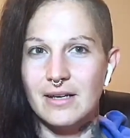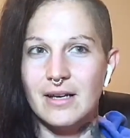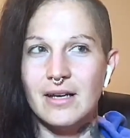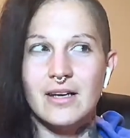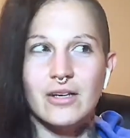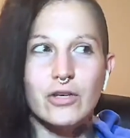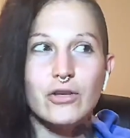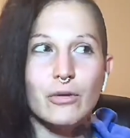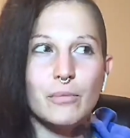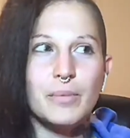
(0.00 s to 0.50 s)

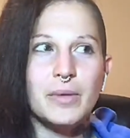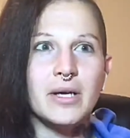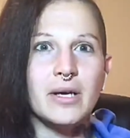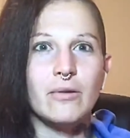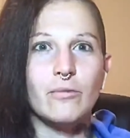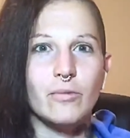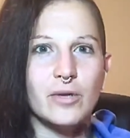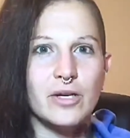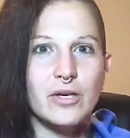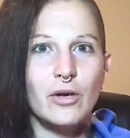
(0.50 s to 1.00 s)
You're being
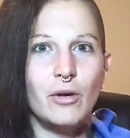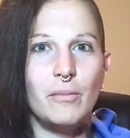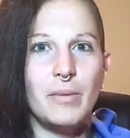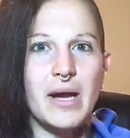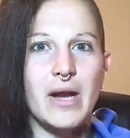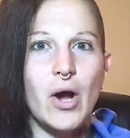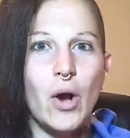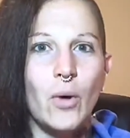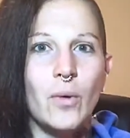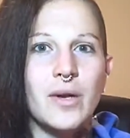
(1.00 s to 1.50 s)
real by
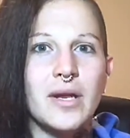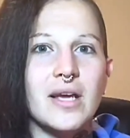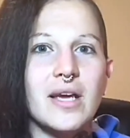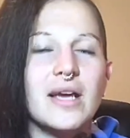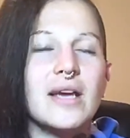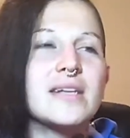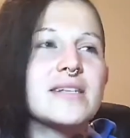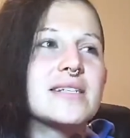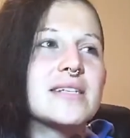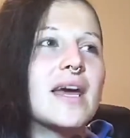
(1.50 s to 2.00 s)
owning it
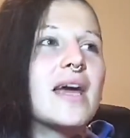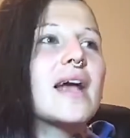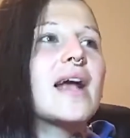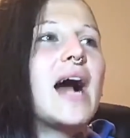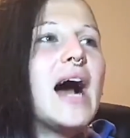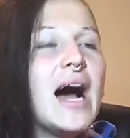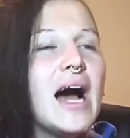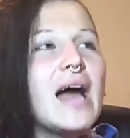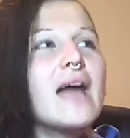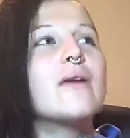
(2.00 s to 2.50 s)
and saying,
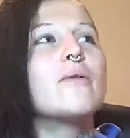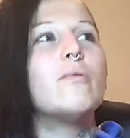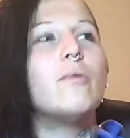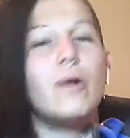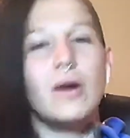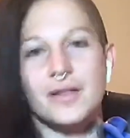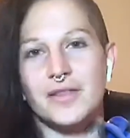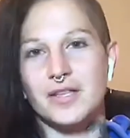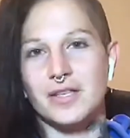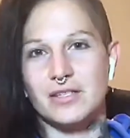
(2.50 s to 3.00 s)
I
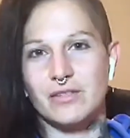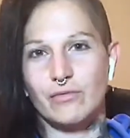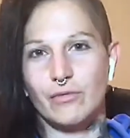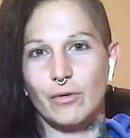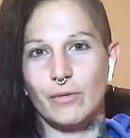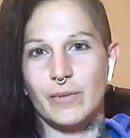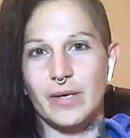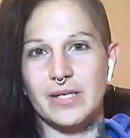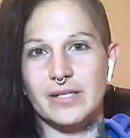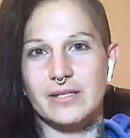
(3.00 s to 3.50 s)
want this for
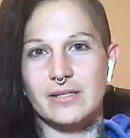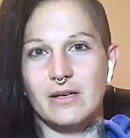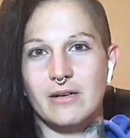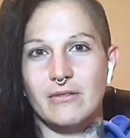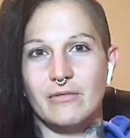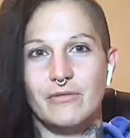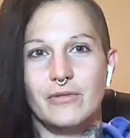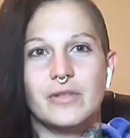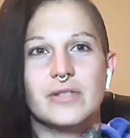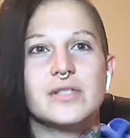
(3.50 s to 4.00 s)

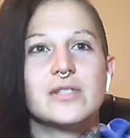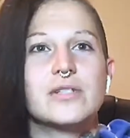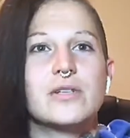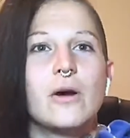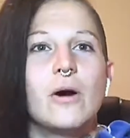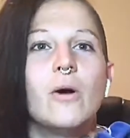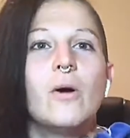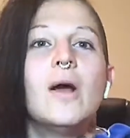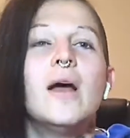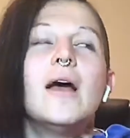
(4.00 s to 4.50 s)
myself.
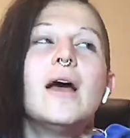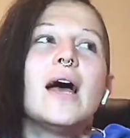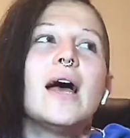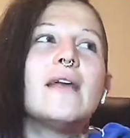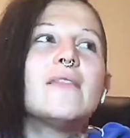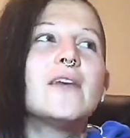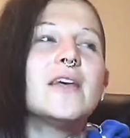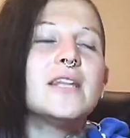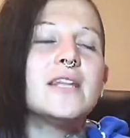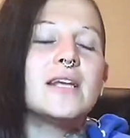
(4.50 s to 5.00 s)
So, and
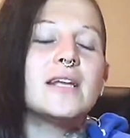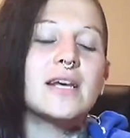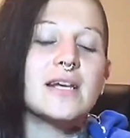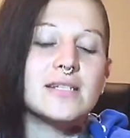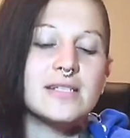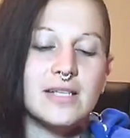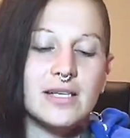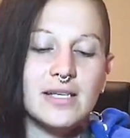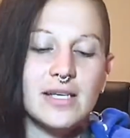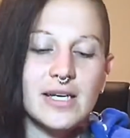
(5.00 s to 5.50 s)
then the next
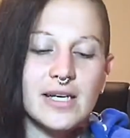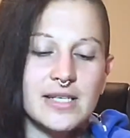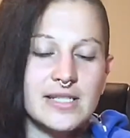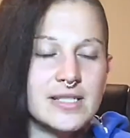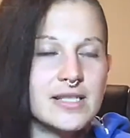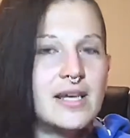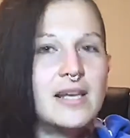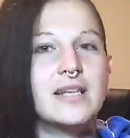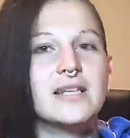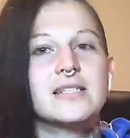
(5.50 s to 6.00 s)
thing, like I
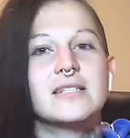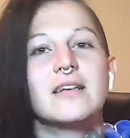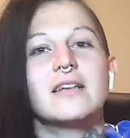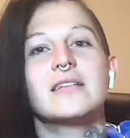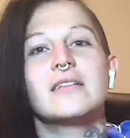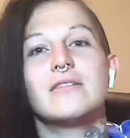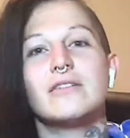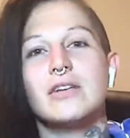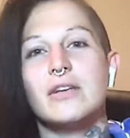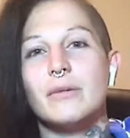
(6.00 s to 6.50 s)
said, is
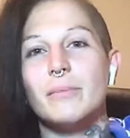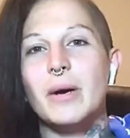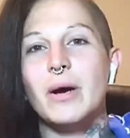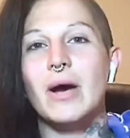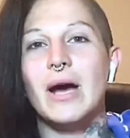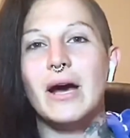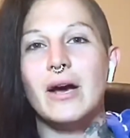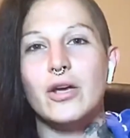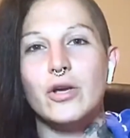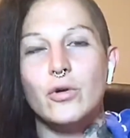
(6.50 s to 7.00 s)
think about
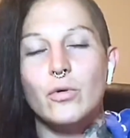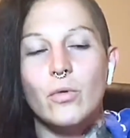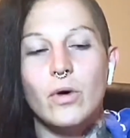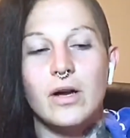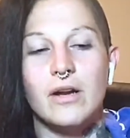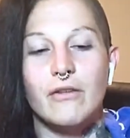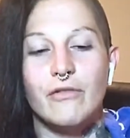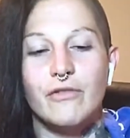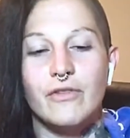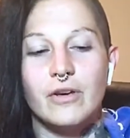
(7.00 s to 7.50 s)
how you want
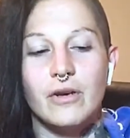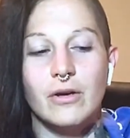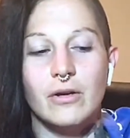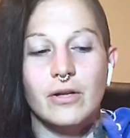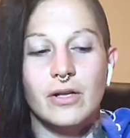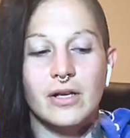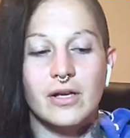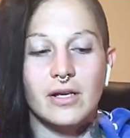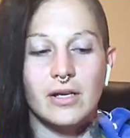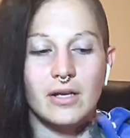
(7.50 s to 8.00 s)
to feel.
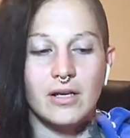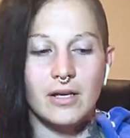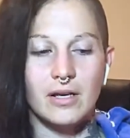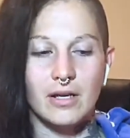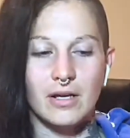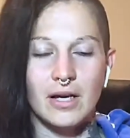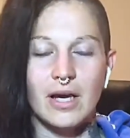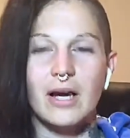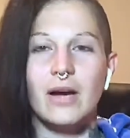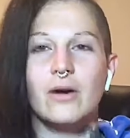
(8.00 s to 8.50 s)
Like,
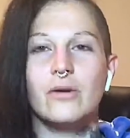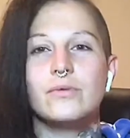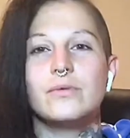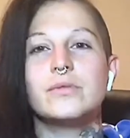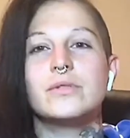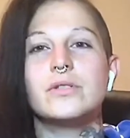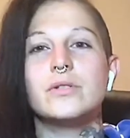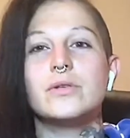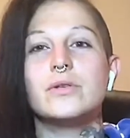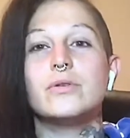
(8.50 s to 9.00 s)
how
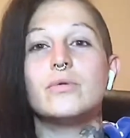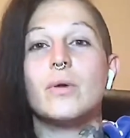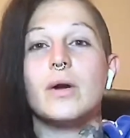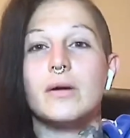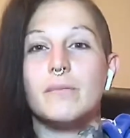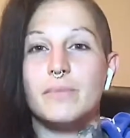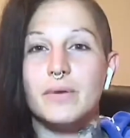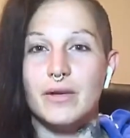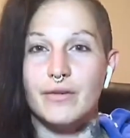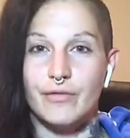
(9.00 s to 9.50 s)
do you want to
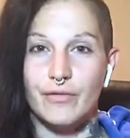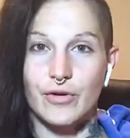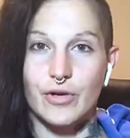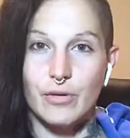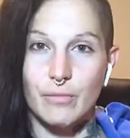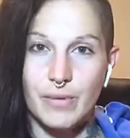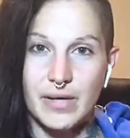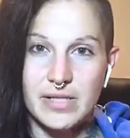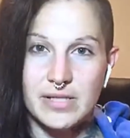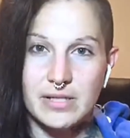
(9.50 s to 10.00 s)
be for your
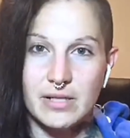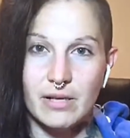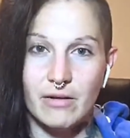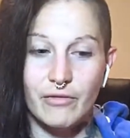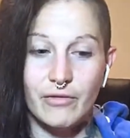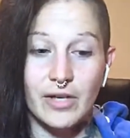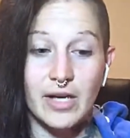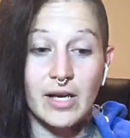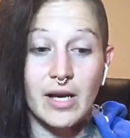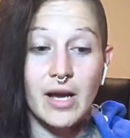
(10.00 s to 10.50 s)
best self?
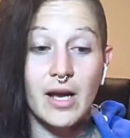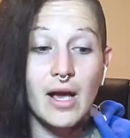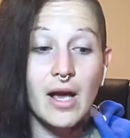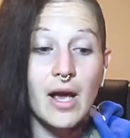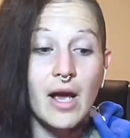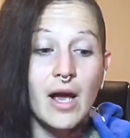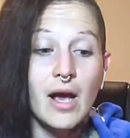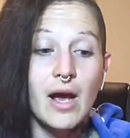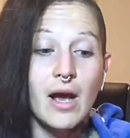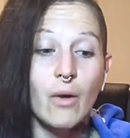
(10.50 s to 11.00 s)
Like,
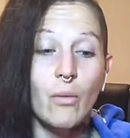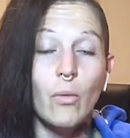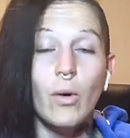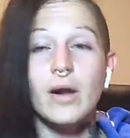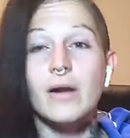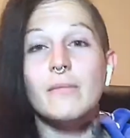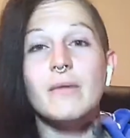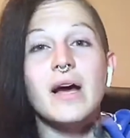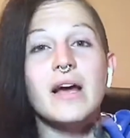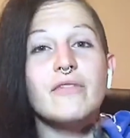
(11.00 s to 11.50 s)
one
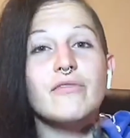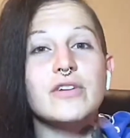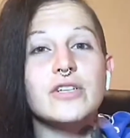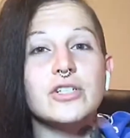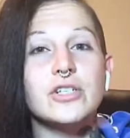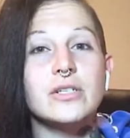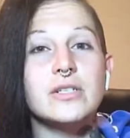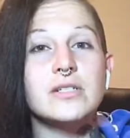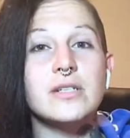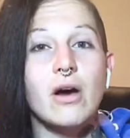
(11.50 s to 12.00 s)
of my
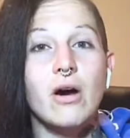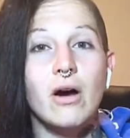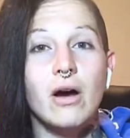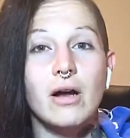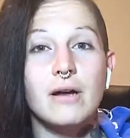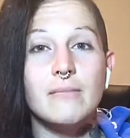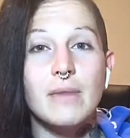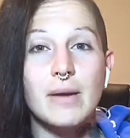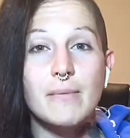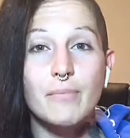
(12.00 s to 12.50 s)
visions on
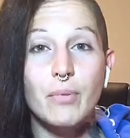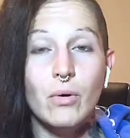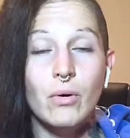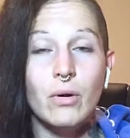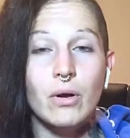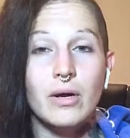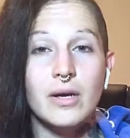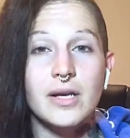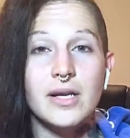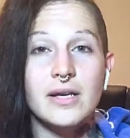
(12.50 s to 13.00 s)
my
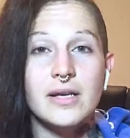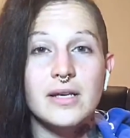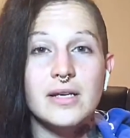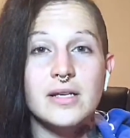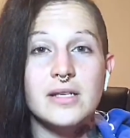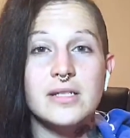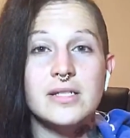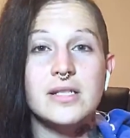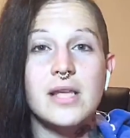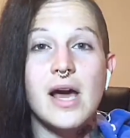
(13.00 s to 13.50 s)
board
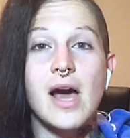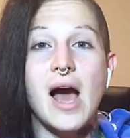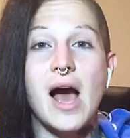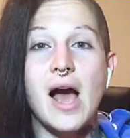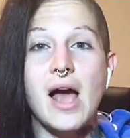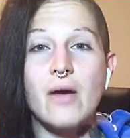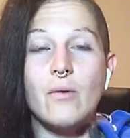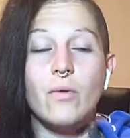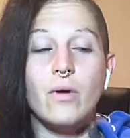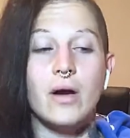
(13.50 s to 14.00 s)
is that
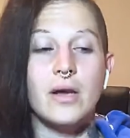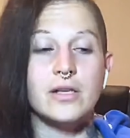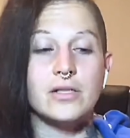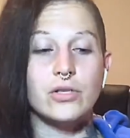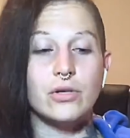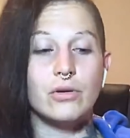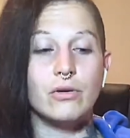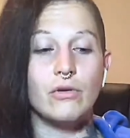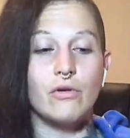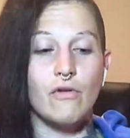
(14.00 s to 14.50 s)
I want
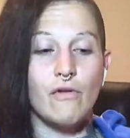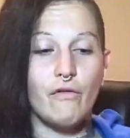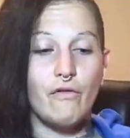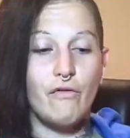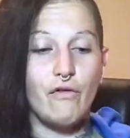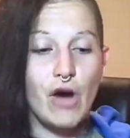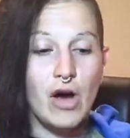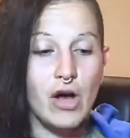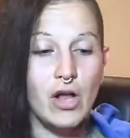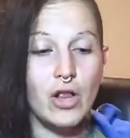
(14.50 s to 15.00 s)
to
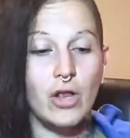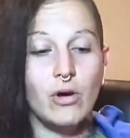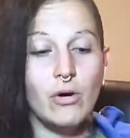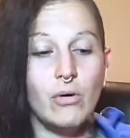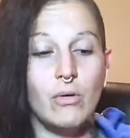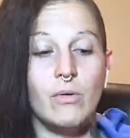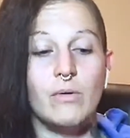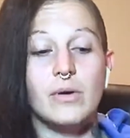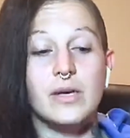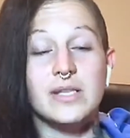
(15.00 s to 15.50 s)

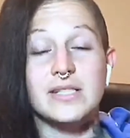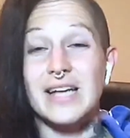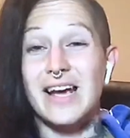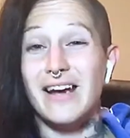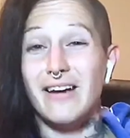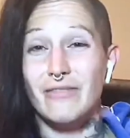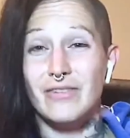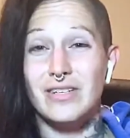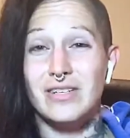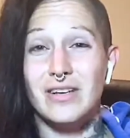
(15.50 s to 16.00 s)
follow, because I
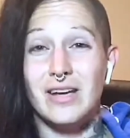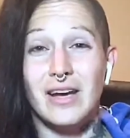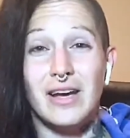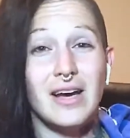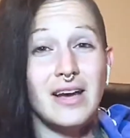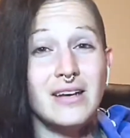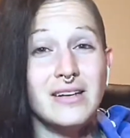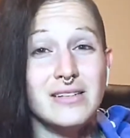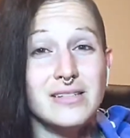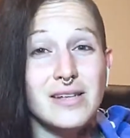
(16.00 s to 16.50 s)

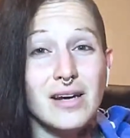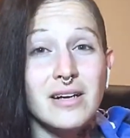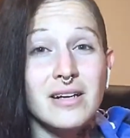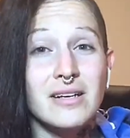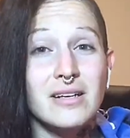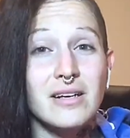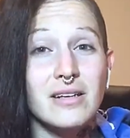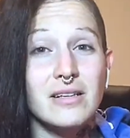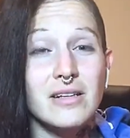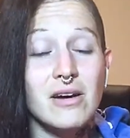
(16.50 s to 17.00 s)
hadn't done it in
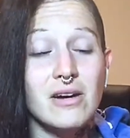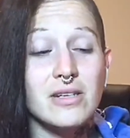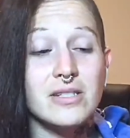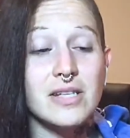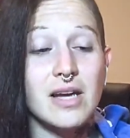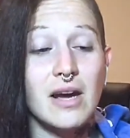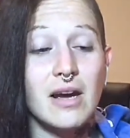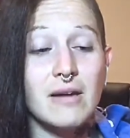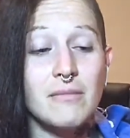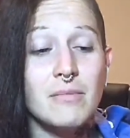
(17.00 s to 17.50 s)
a long
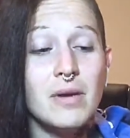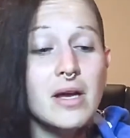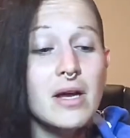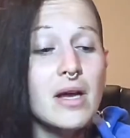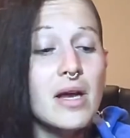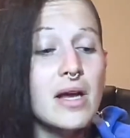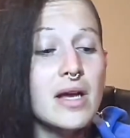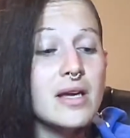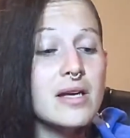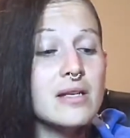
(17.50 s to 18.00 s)
time,
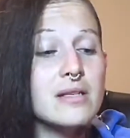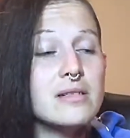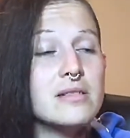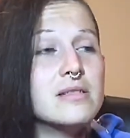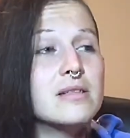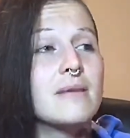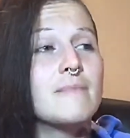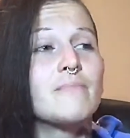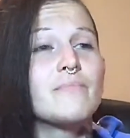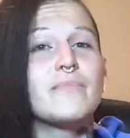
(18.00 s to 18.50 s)
is
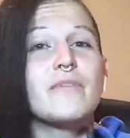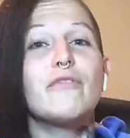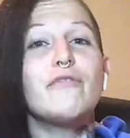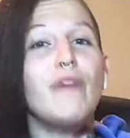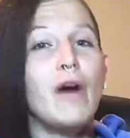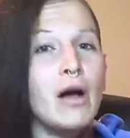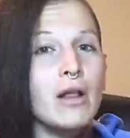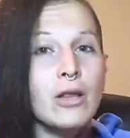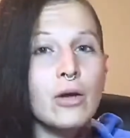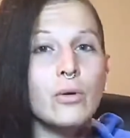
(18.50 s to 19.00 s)

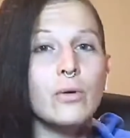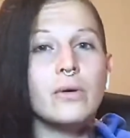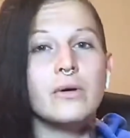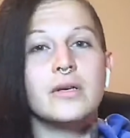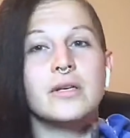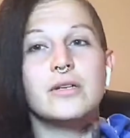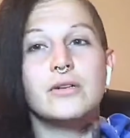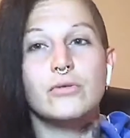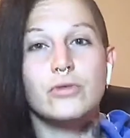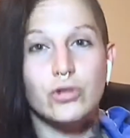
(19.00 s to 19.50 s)
follow
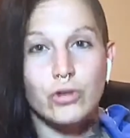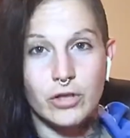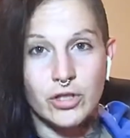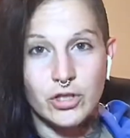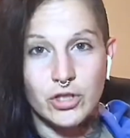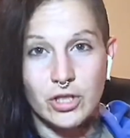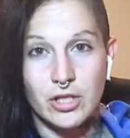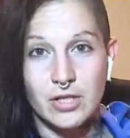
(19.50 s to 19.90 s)
a nutrition